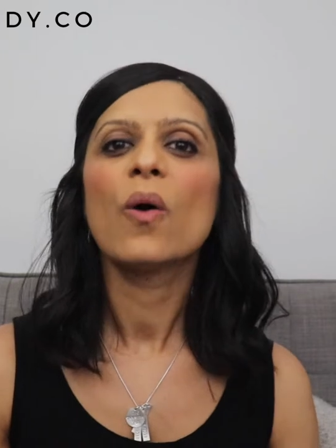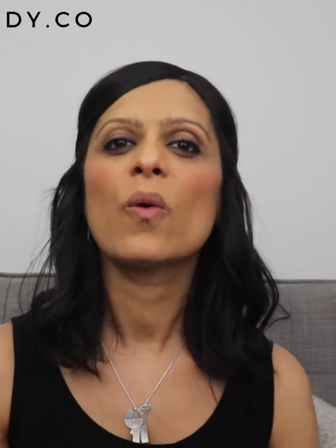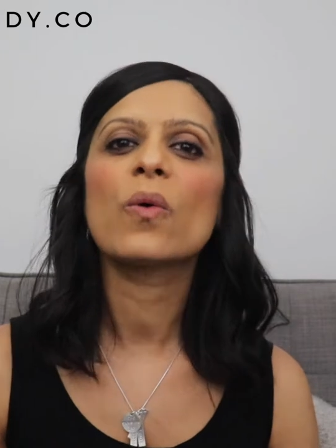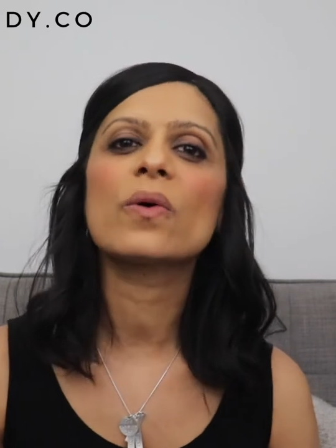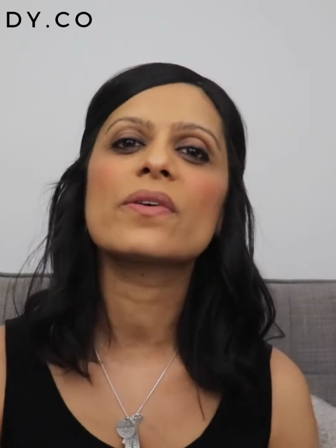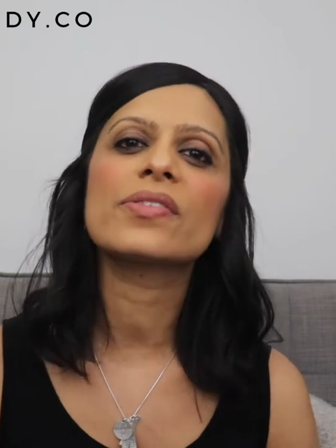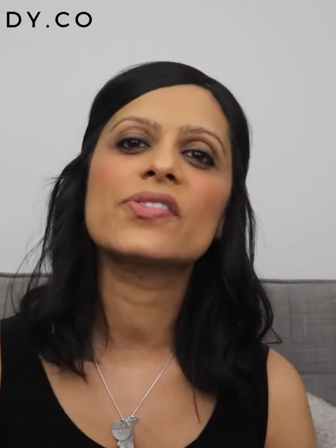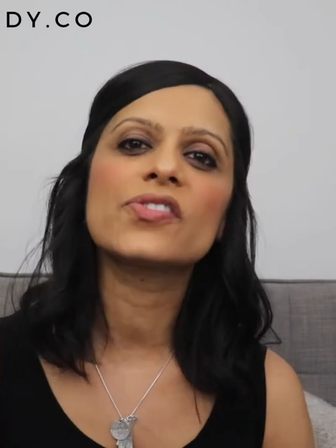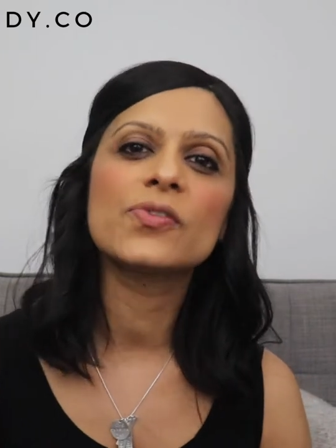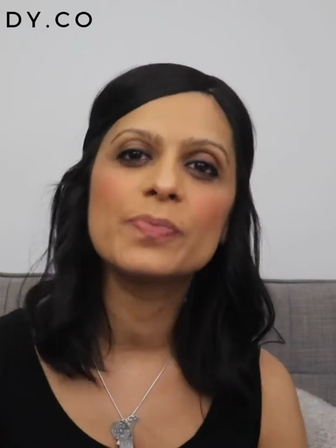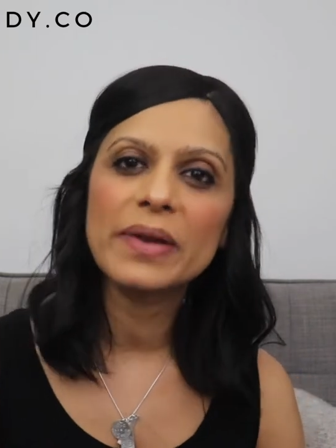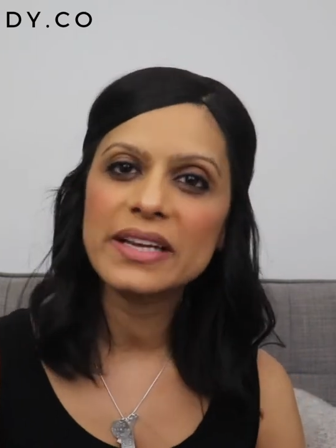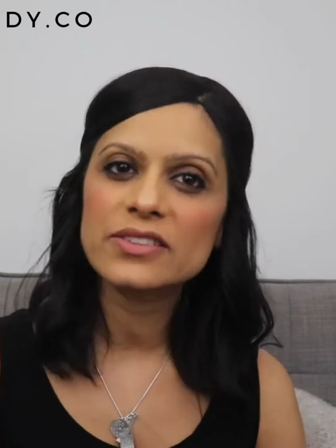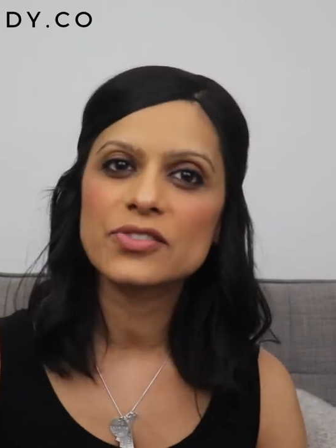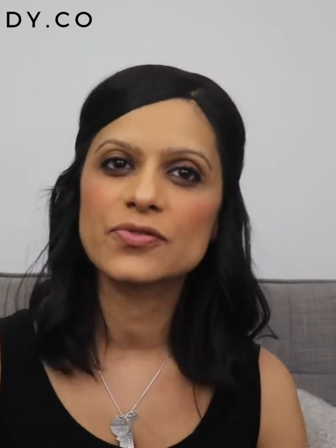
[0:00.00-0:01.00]
or the
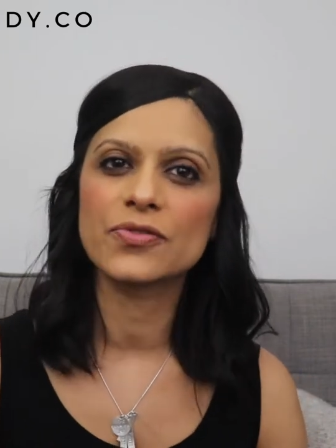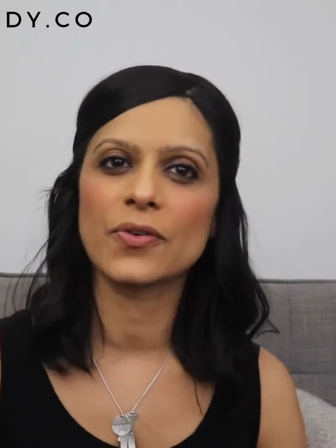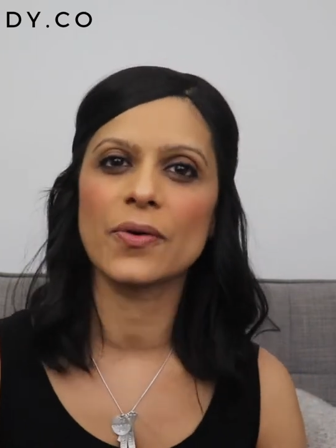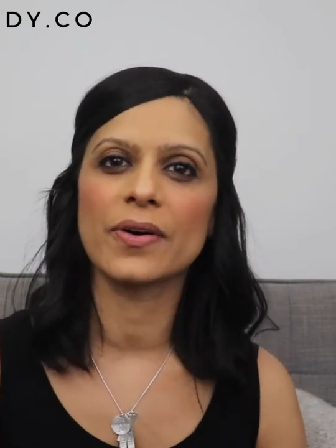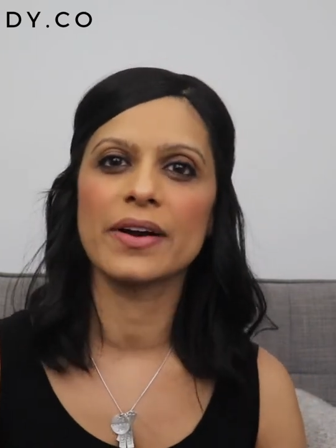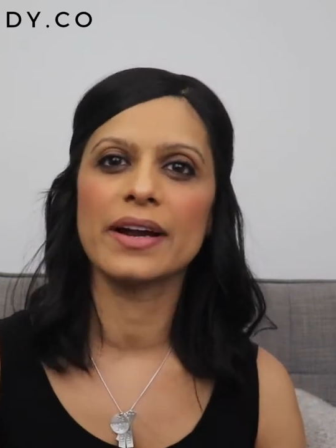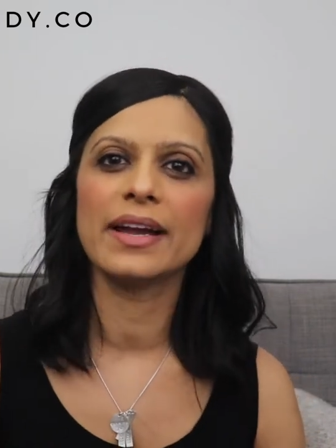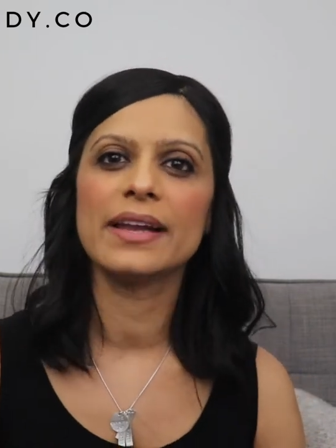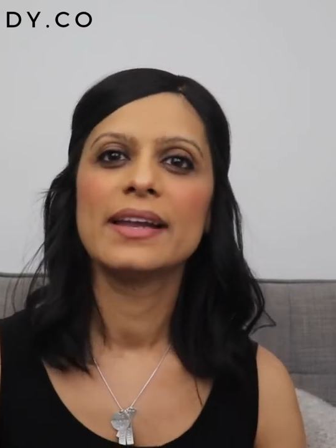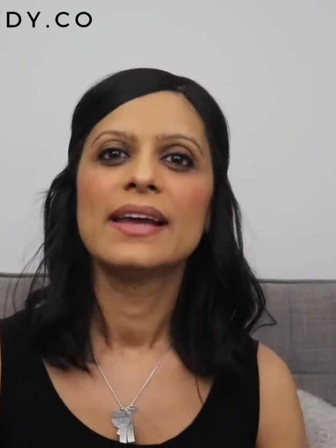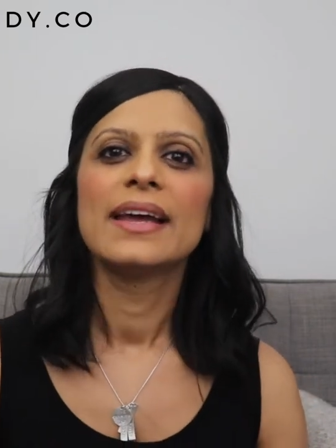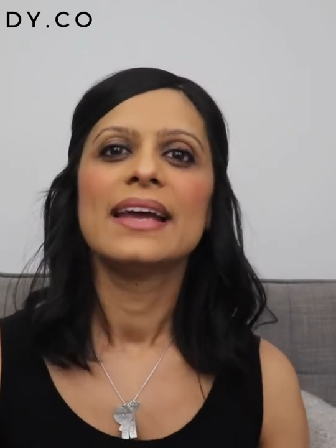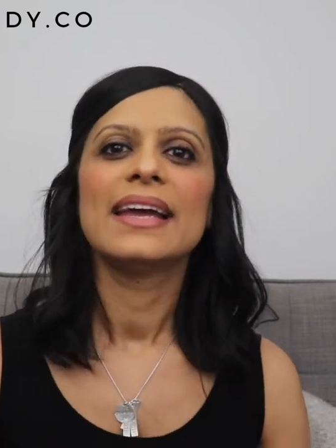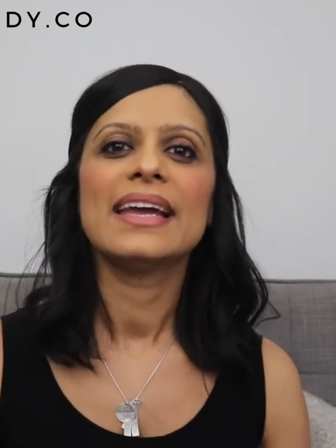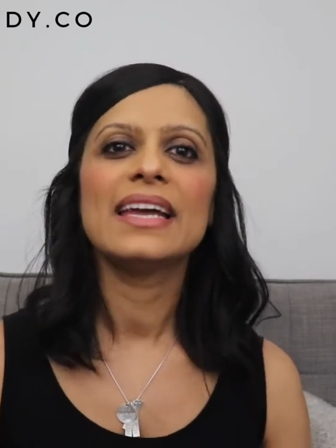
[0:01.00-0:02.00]
space for it
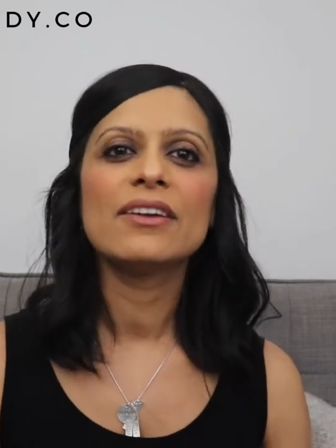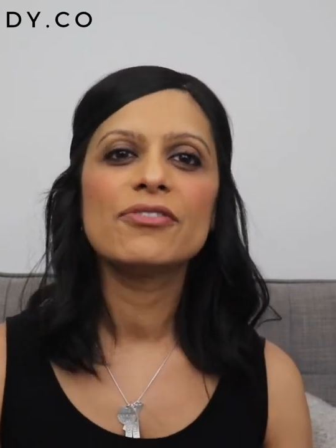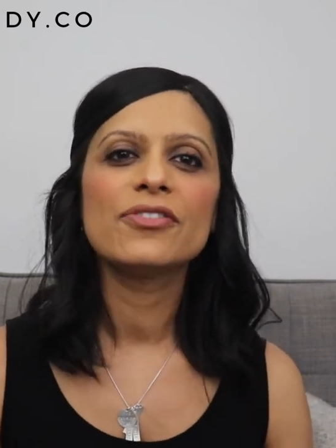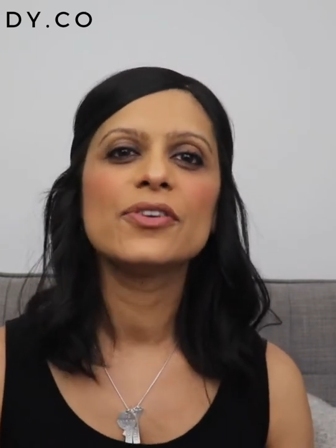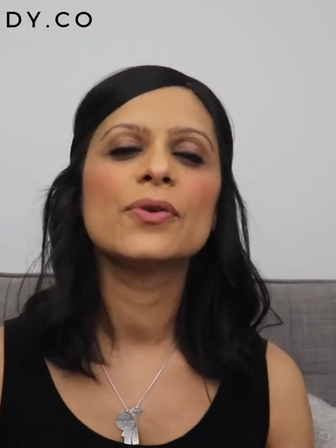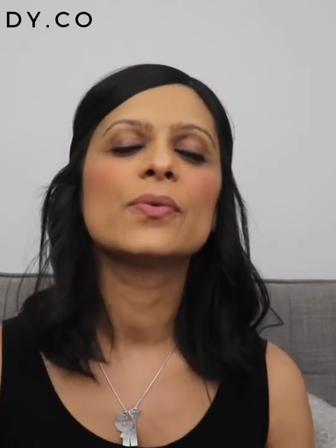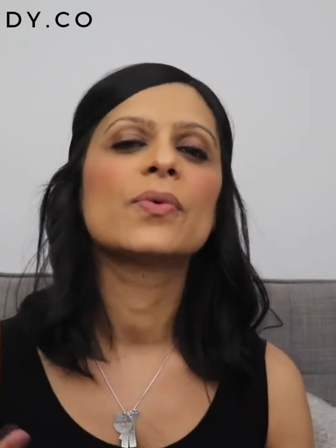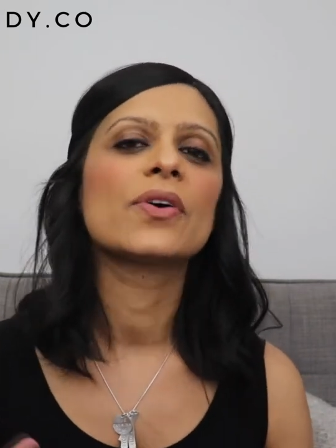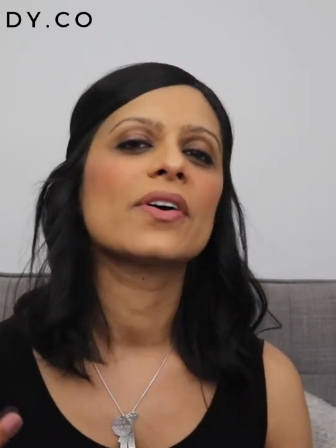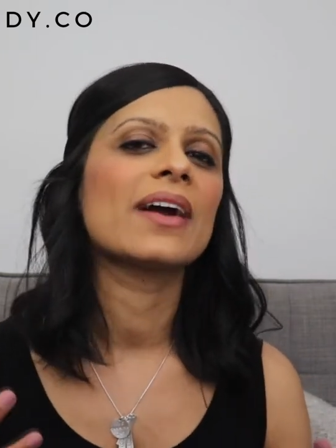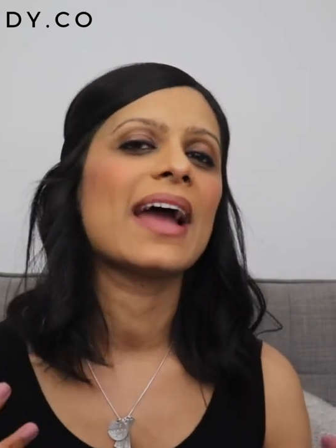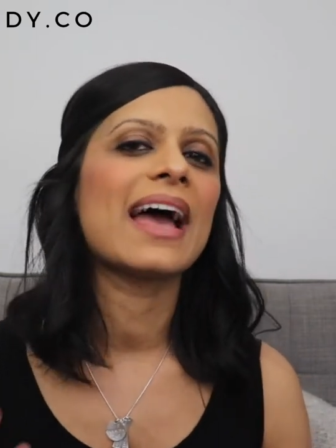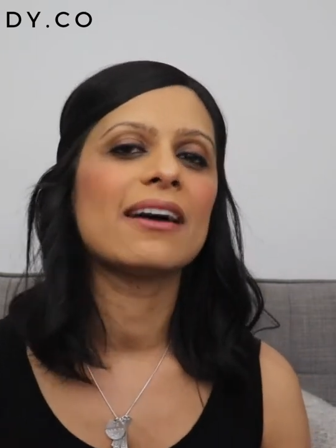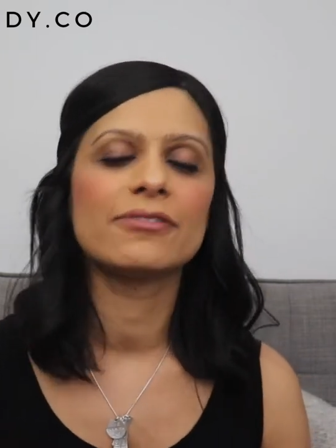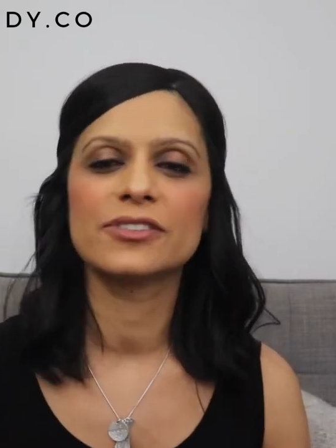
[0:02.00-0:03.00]
if you
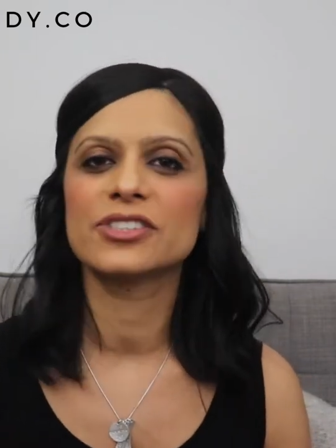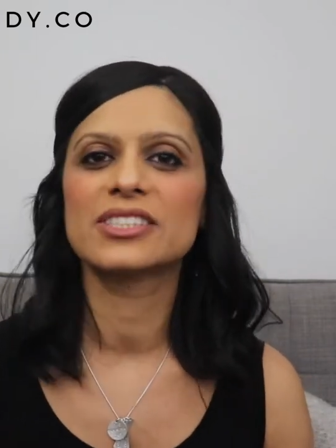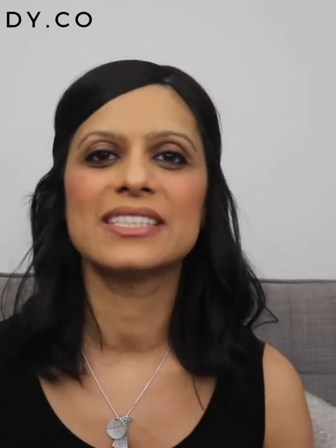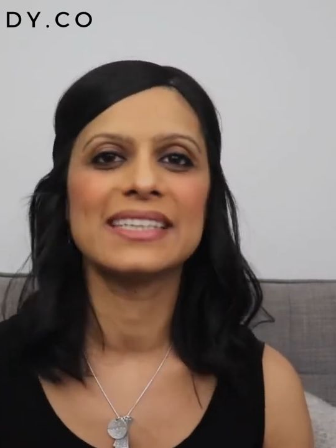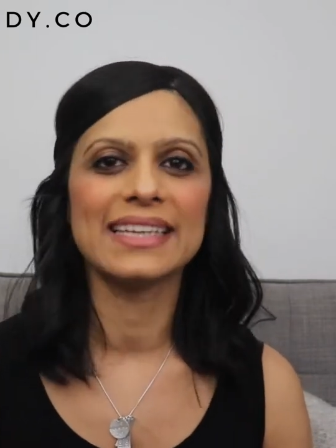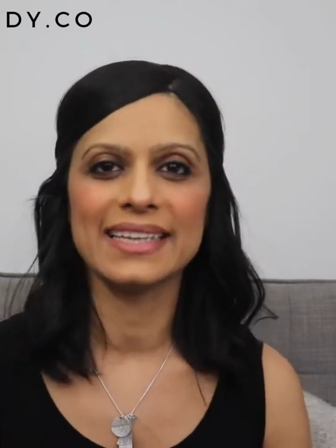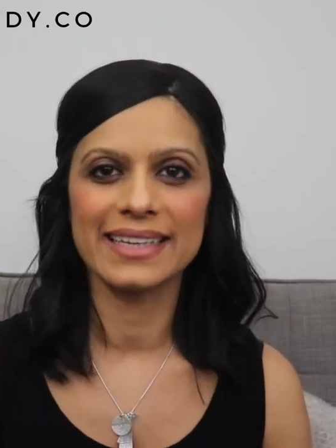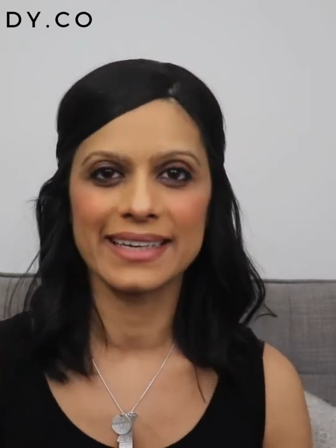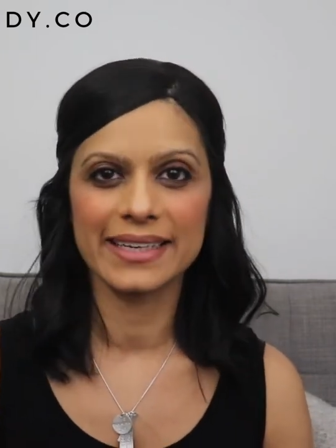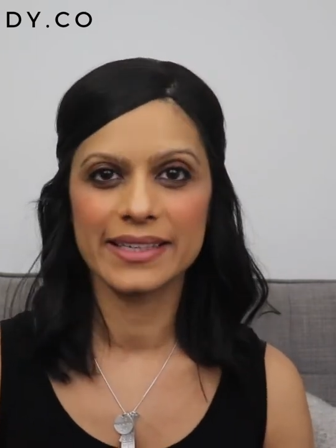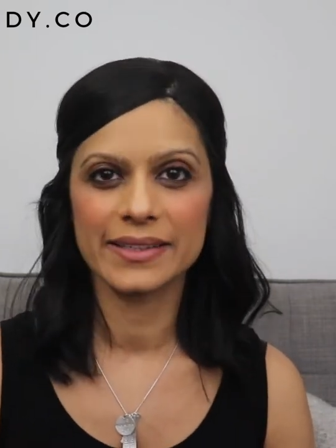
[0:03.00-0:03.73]
were ever to need it.